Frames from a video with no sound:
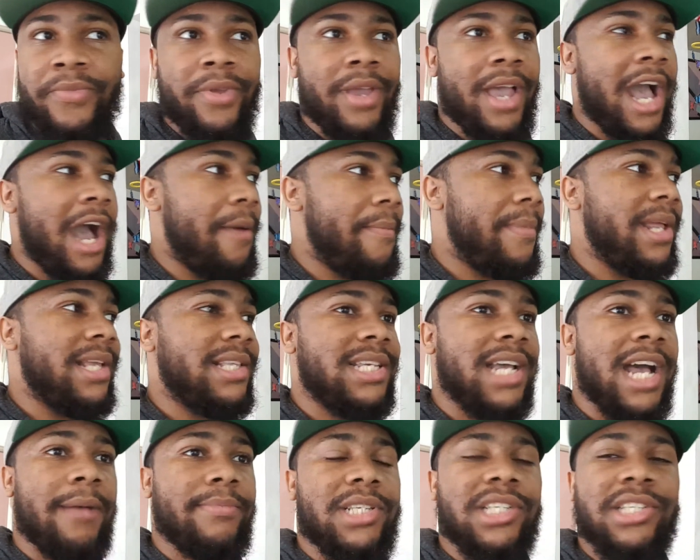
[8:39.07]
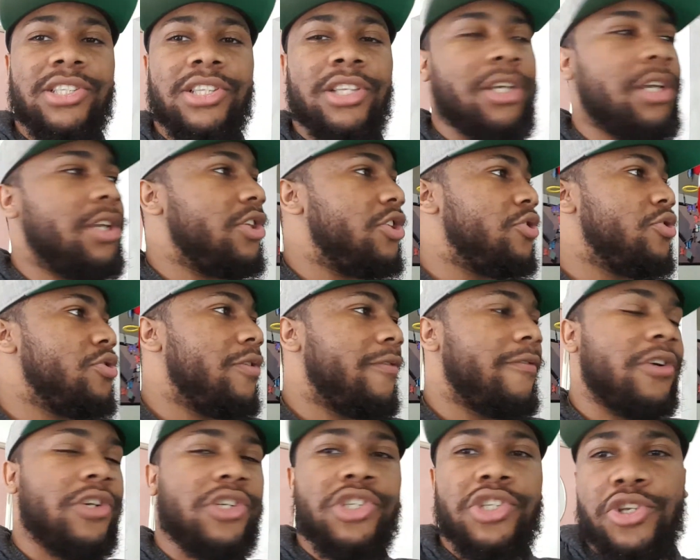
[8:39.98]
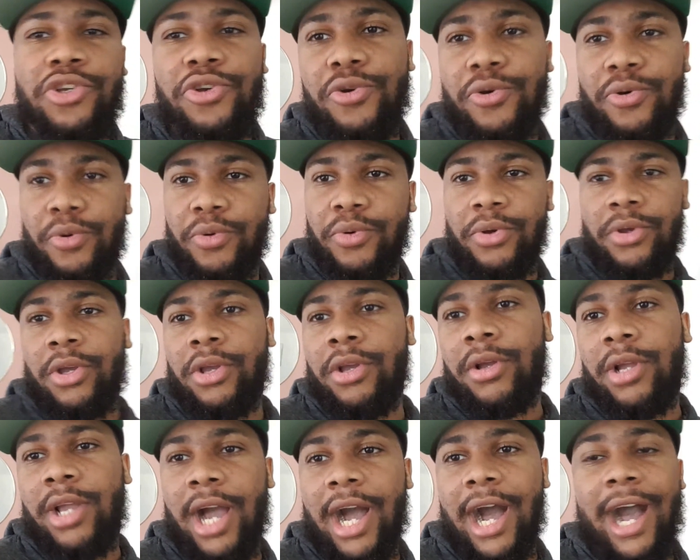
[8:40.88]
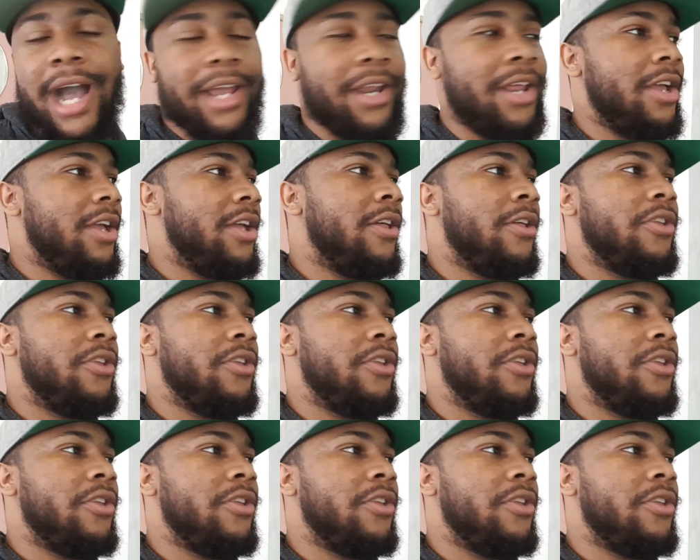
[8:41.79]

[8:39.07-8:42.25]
How many times has the Universe 2 God,